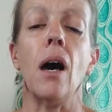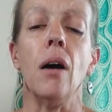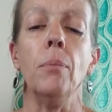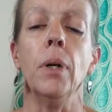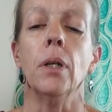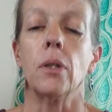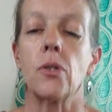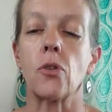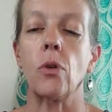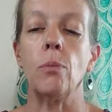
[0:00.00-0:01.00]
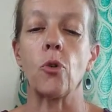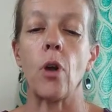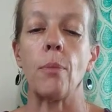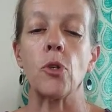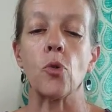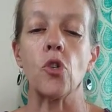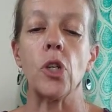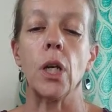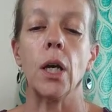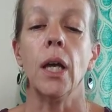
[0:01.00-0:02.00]
Bucket. We're done for,
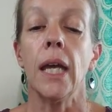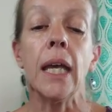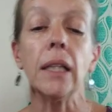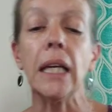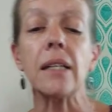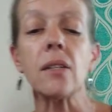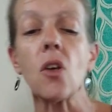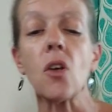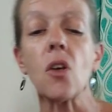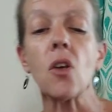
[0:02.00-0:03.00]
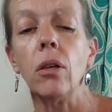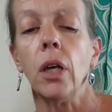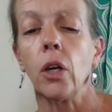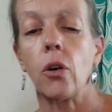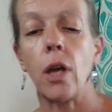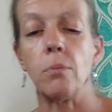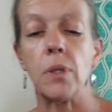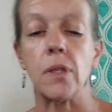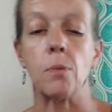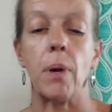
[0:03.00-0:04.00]
Charlie, said Grandpa Joe.
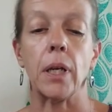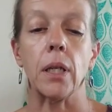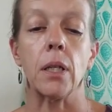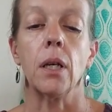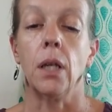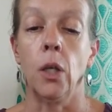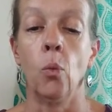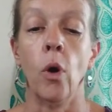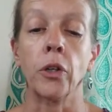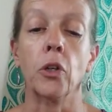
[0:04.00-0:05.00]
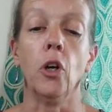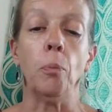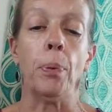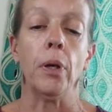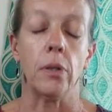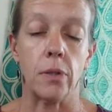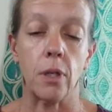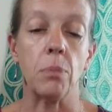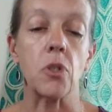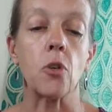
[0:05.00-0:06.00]
Charlie nodded. He couldn't
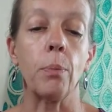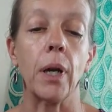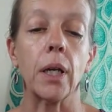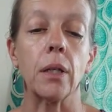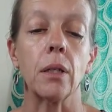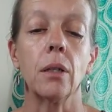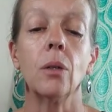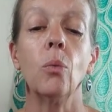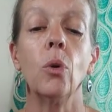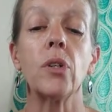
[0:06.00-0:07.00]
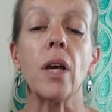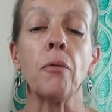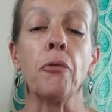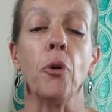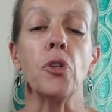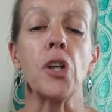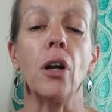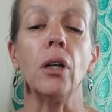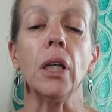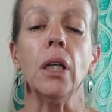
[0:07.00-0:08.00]
speak or make a sound.
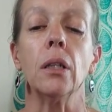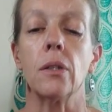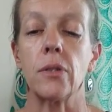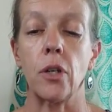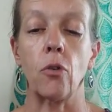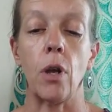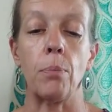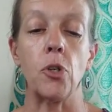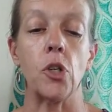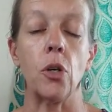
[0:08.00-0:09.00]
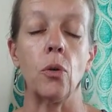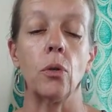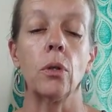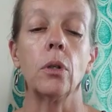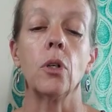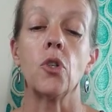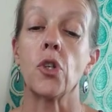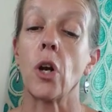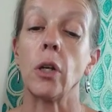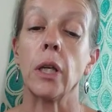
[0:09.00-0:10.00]
His throat was seized up
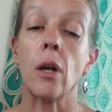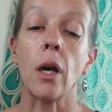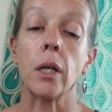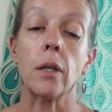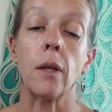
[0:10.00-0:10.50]
in fright.